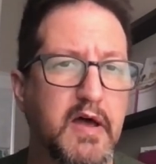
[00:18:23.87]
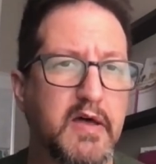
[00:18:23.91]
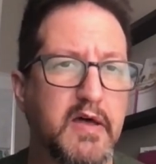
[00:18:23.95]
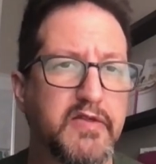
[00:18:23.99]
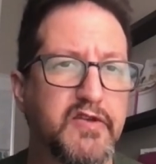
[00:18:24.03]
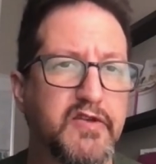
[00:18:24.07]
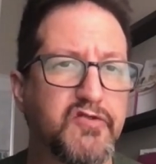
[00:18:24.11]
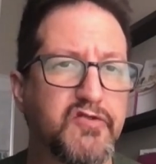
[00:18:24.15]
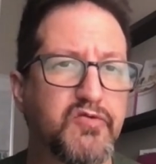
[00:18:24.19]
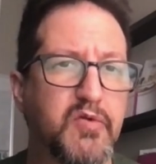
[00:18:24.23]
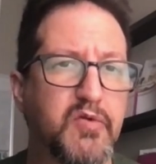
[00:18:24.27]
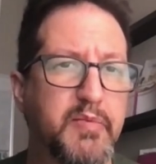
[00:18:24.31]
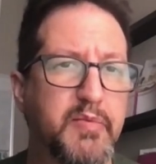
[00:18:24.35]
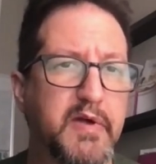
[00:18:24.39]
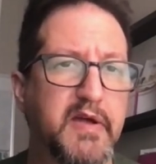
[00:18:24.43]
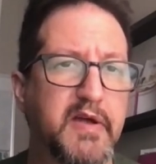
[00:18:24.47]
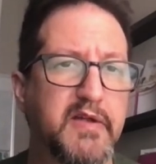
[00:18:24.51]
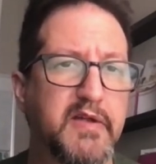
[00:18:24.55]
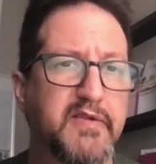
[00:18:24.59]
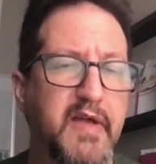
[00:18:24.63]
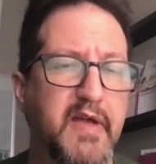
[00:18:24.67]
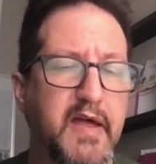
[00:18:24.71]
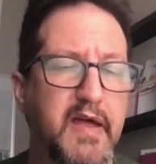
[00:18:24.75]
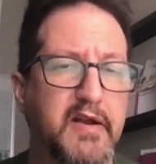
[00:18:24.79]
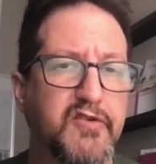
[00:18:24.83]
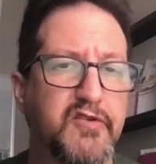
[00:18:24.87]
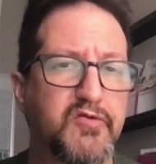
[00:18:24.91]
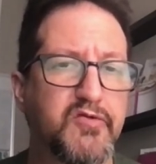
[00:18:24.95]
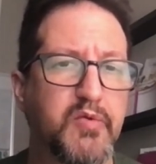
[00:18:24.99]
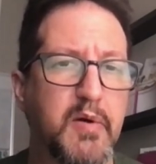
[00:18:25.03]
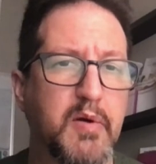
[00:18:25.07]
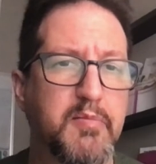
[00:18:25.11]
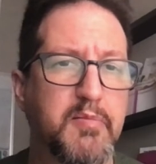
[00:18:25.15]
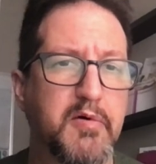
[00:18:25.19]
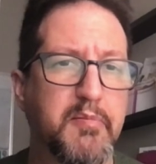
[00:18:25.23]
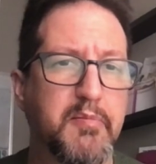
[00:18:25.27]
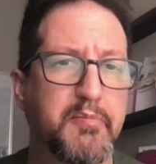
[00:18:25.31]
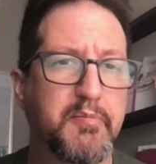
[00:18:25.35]
this would be a
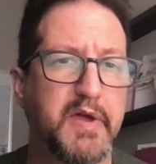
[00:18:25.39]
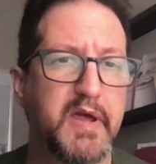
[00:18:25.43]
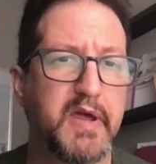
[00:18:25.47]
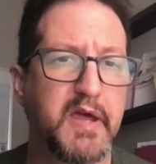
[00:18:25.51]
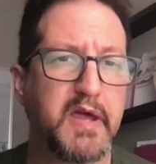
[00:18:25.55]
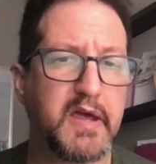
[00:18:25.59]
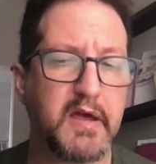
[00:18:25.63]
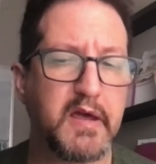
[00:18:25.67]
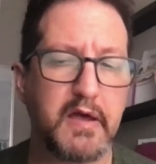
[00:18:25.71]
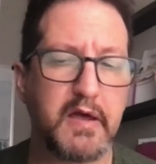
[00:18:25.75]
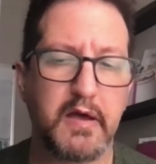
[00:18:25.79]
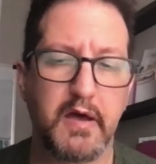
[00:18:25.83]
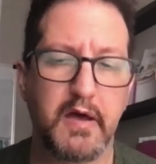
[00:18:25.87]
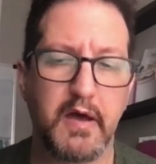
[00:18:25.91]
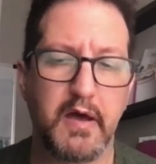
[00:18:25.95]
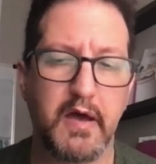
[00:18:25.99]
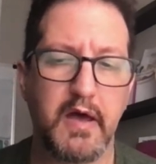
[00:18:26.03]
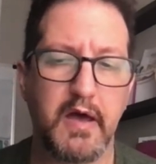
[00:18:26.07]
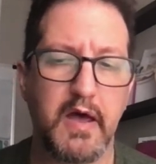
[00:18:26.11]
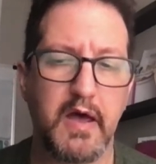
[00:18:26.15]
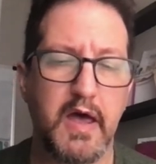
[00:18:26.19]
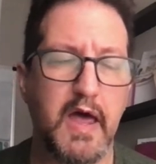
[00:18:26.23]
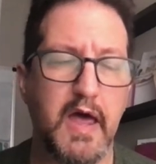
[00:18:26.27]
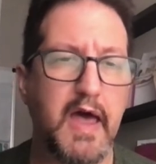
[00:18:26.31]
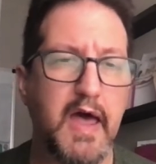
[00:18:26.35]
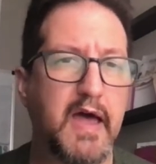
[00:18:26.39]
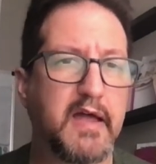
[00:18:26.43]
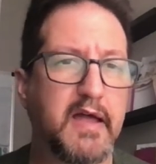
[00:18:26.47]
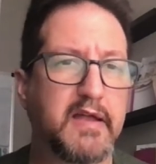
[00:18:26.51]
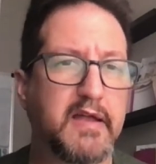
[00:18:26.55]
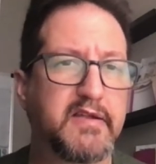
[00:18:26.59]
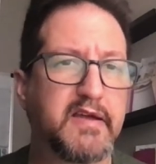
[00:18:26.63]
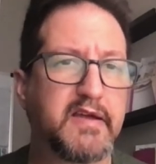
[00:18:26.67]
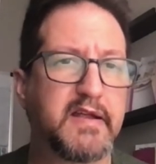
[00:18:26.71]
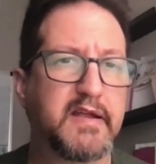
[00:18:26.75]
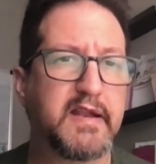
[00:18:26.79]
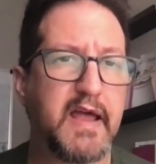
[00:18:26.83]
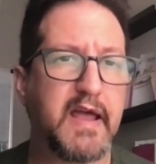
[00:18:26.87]
Danis-Weber B and
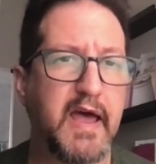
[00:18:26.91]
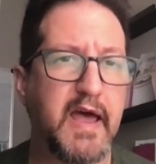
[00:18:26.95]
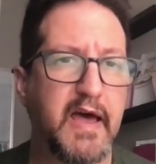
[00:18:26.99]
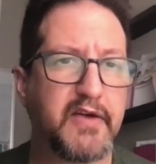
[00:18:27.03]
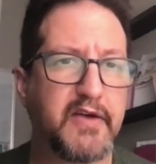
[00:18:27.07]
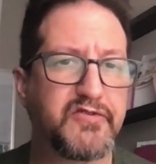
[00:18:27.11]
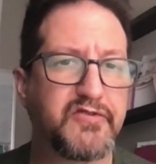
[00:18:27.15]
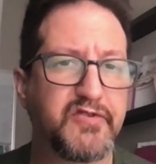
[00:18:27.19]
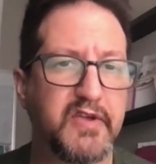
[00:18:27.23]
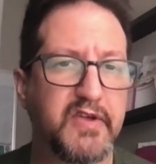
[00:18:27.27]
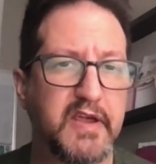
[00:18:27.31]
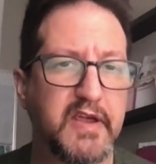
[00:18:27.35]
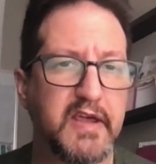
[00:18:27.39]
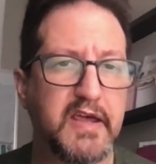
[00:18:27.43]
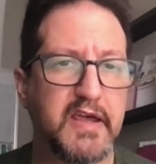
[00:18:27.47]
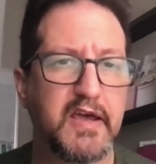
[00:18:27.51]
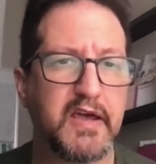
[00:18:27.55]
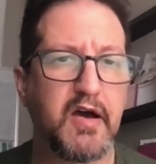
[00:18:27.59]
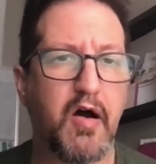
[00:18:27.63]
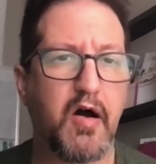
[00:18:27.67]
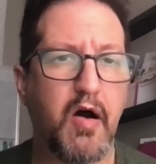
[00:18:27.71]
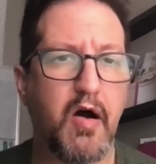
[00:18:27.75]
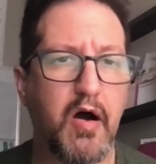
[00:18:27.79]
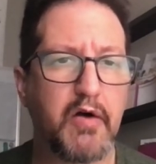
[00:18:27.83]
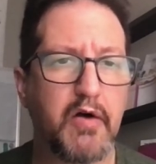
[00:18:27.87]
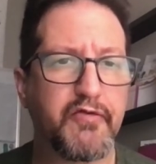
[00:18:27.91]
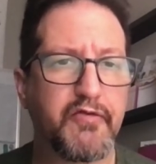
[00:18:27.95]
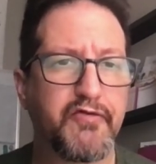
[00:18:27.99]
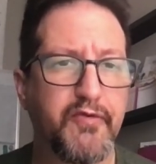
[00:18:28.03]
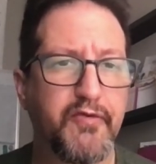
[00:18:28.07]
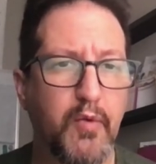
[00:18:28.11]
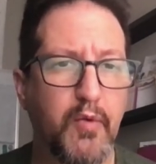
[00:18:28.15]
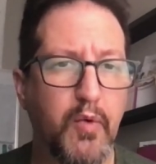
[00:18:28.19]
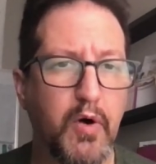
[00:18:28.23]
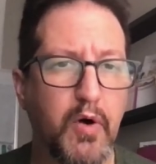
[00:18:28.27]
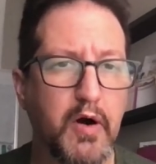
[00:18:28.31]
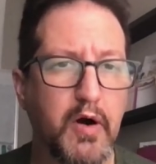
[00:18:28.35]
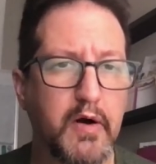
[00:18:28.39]
an
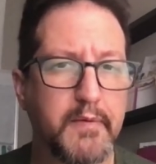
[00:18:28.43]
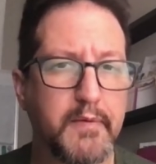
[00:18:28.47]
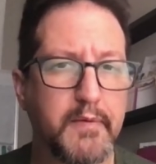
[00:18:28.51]
SER4.